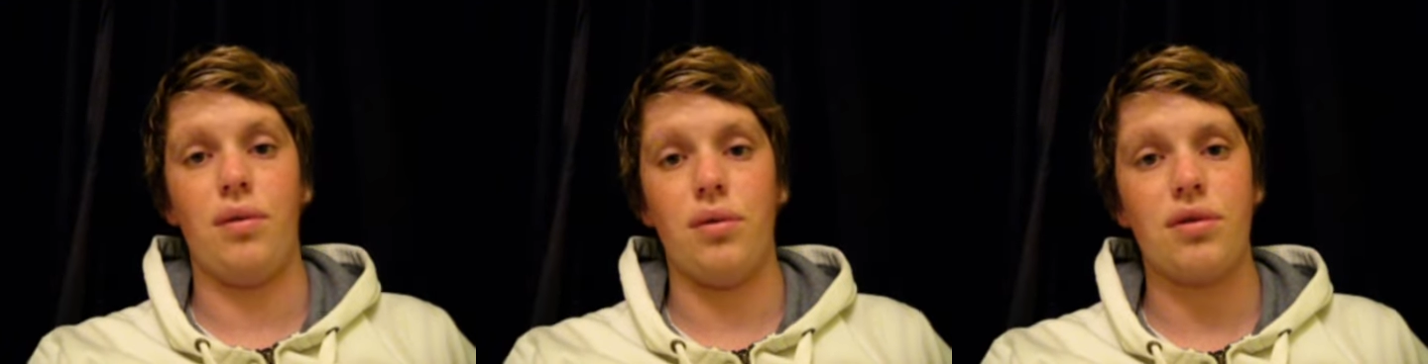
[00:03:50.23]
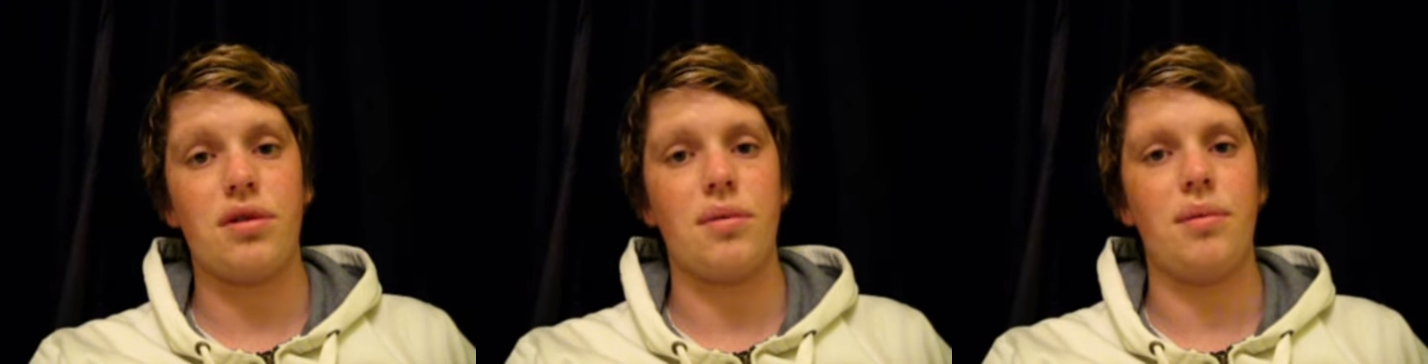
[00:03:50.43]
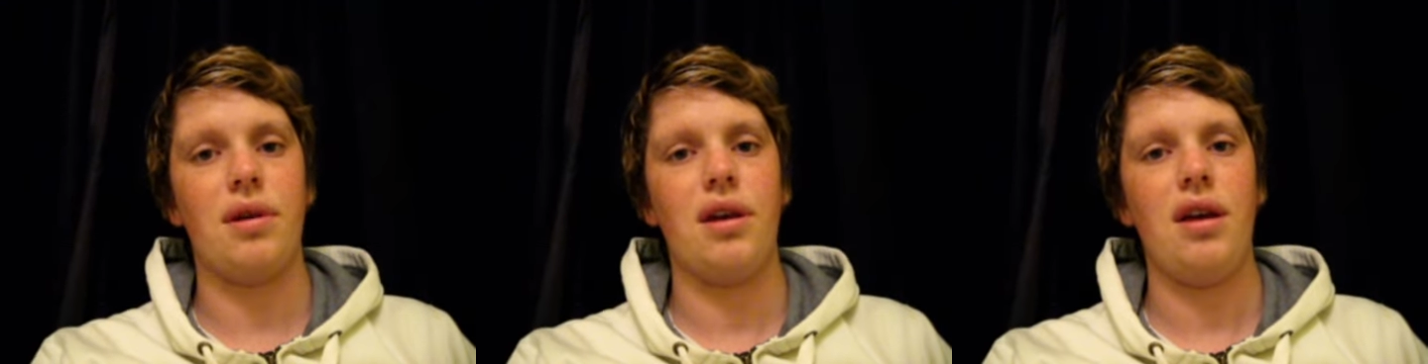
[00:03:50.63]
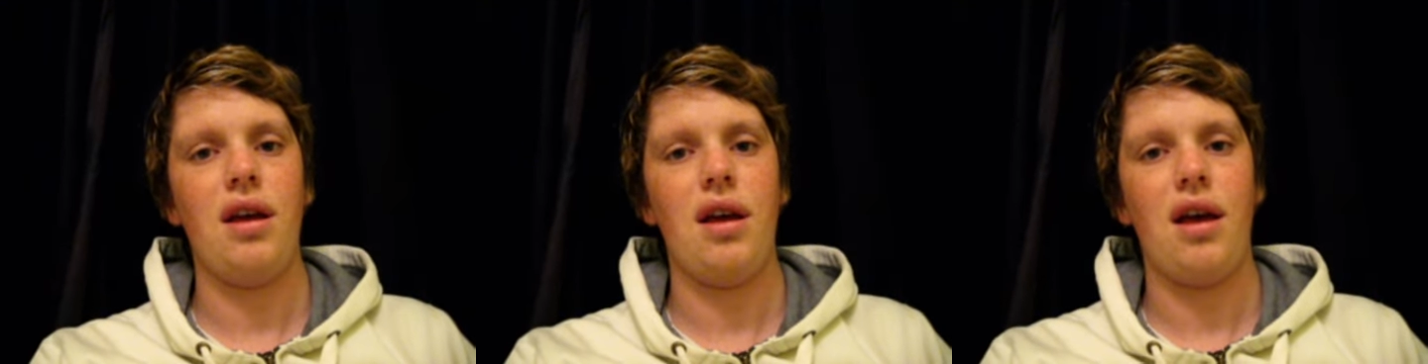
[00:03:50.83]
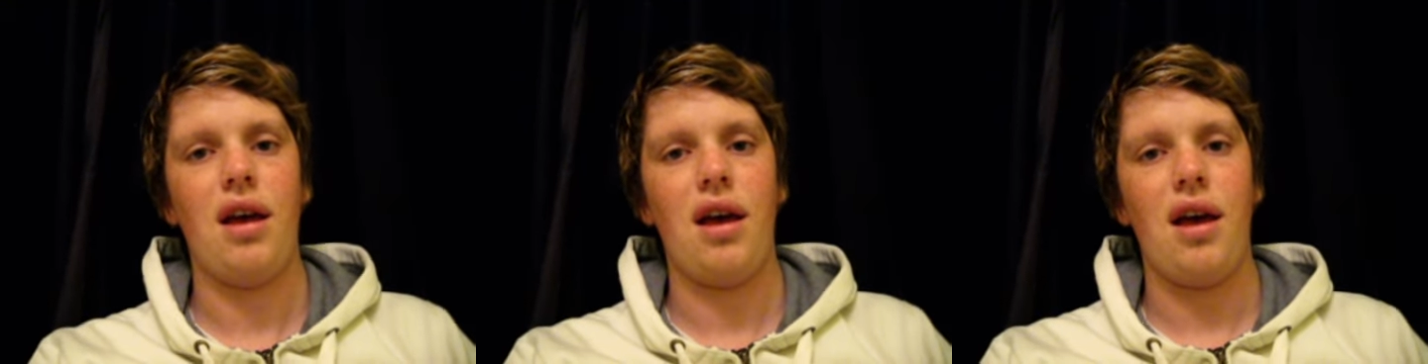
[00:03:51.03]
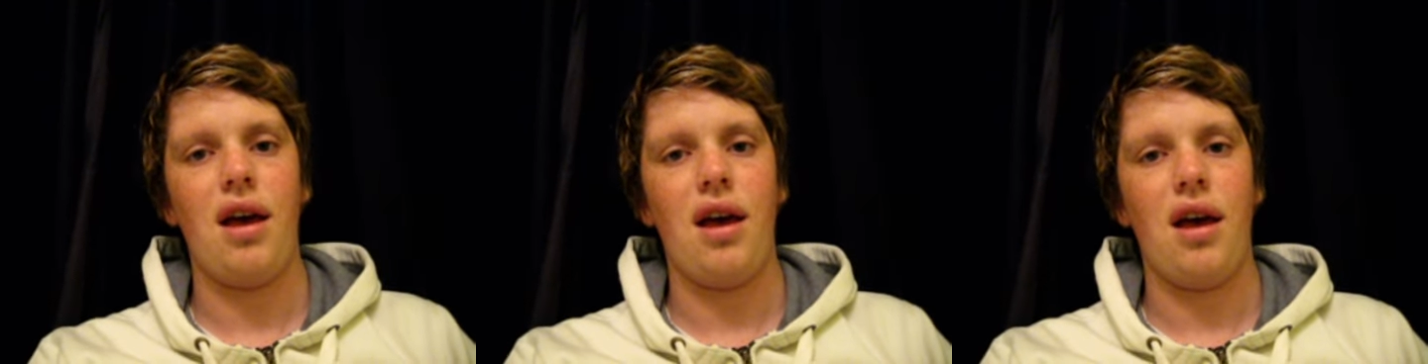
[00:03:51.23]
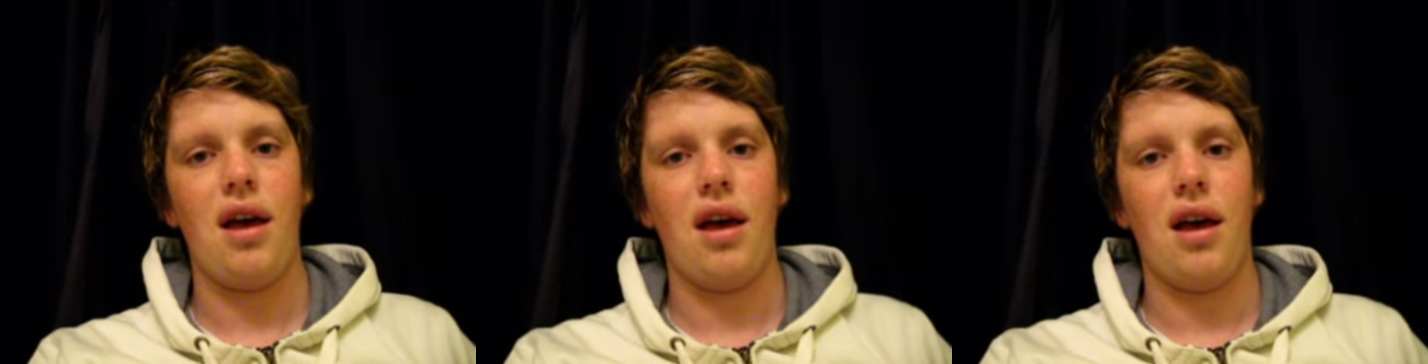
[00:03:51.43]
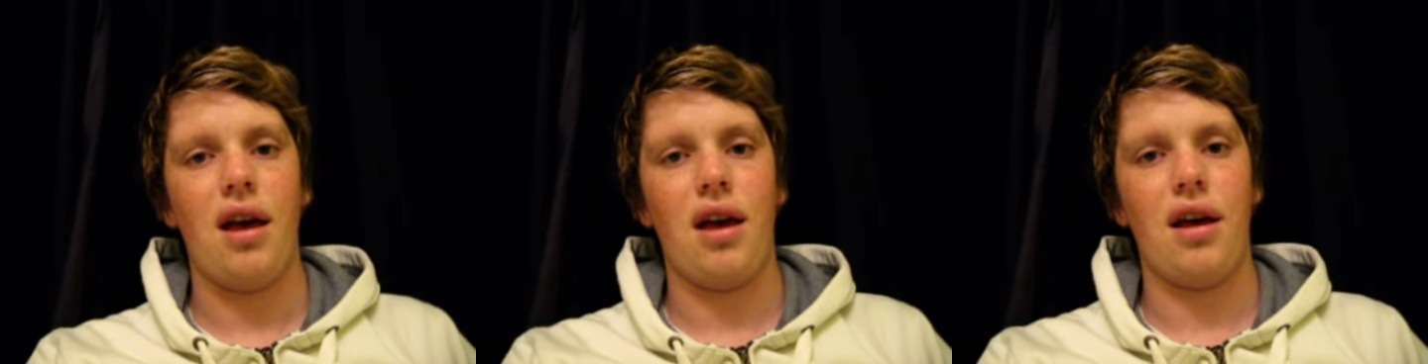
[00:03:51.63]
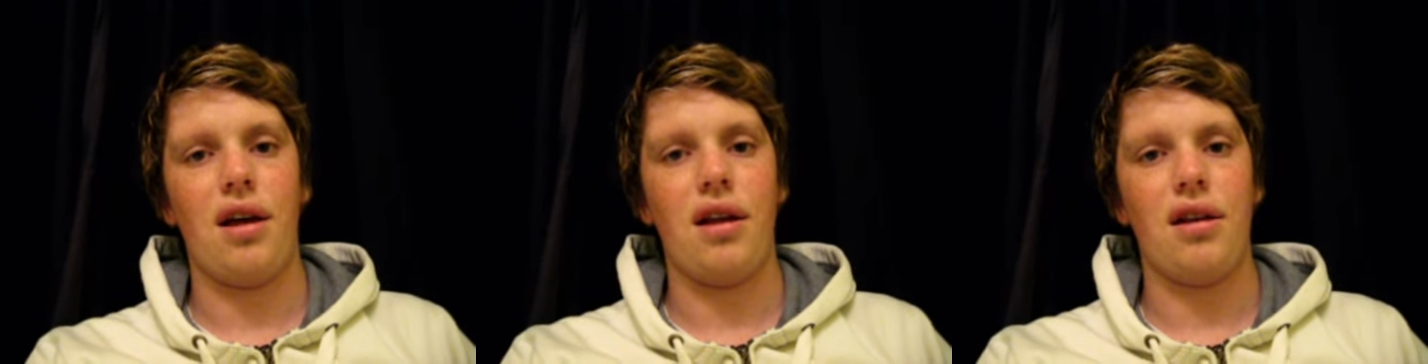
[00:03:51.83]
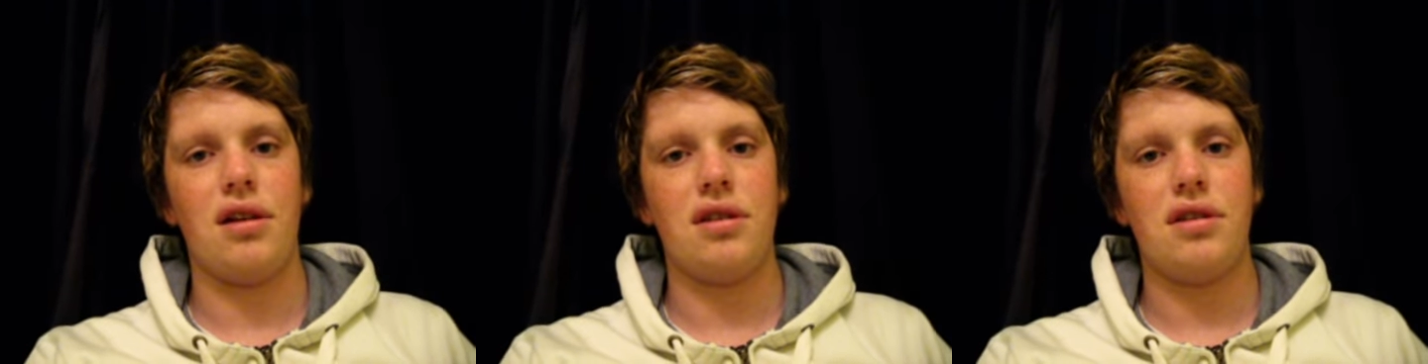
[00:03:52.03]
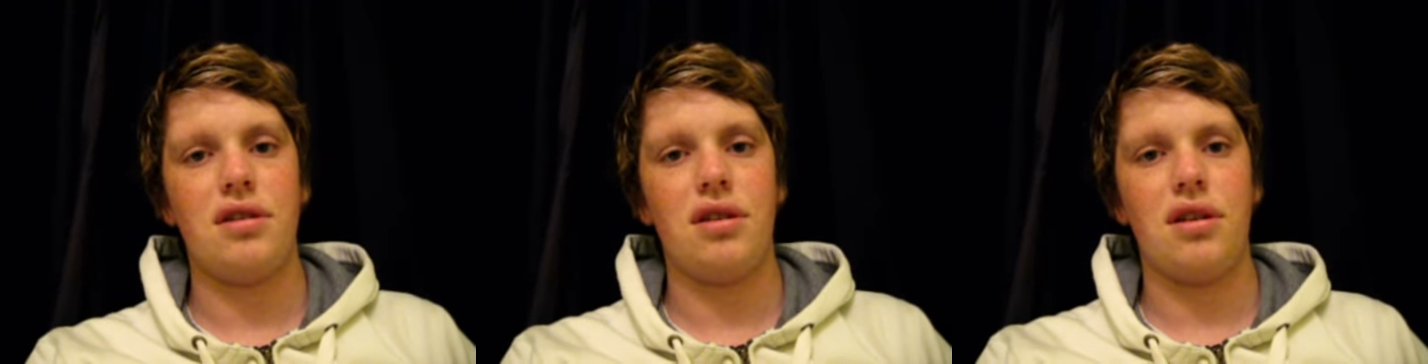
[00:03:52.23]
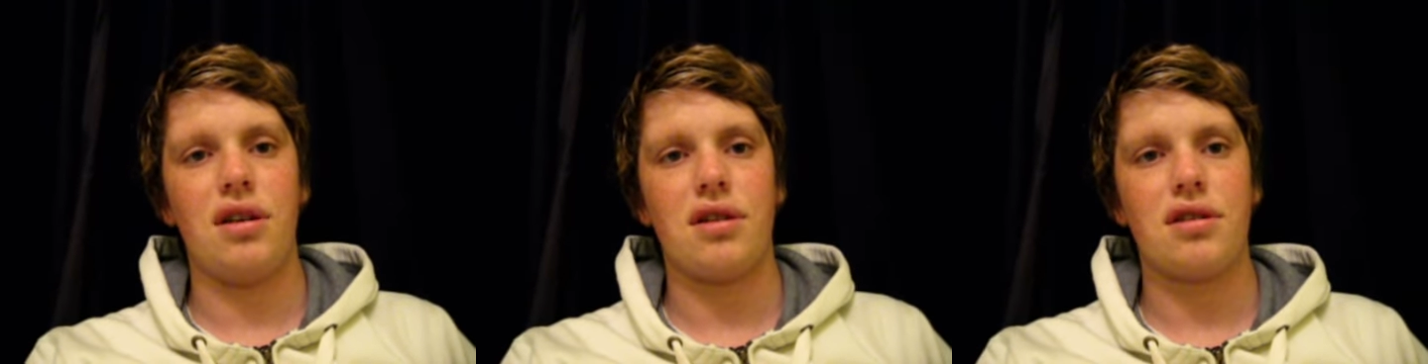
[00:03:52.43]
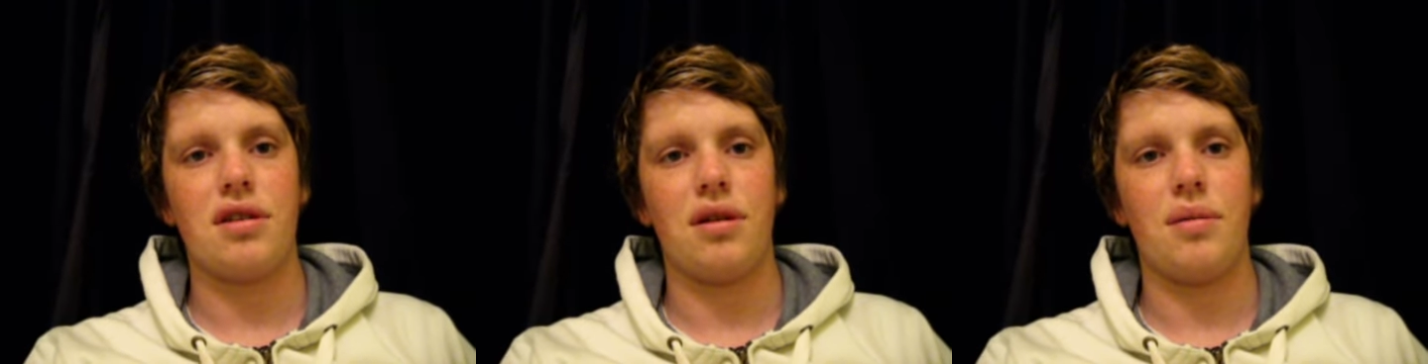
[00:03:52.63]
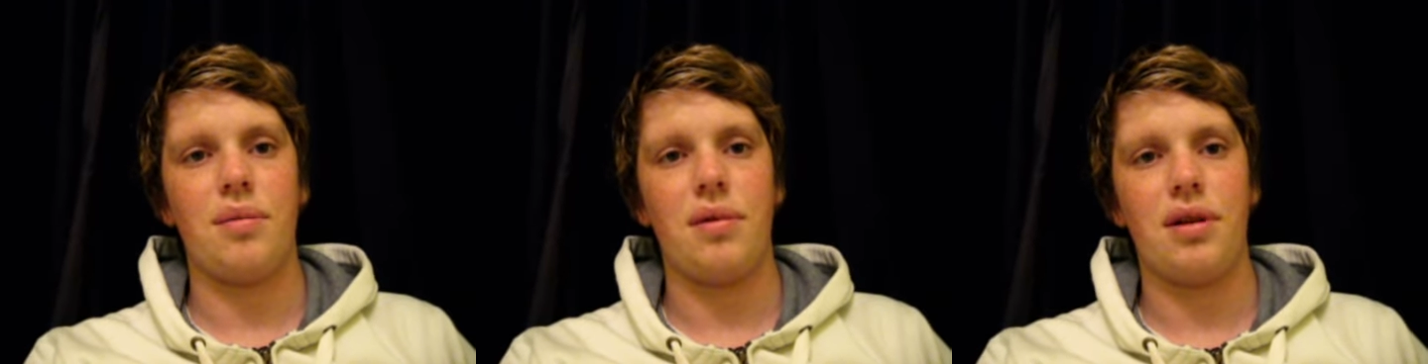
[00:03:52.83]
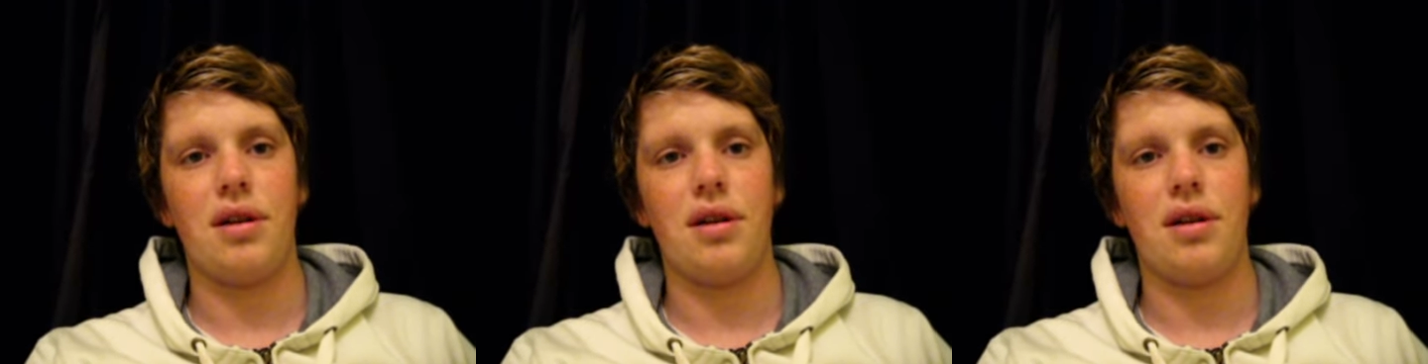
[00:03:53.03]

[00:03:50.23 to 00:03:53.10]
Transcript: awesome day, and see you next time.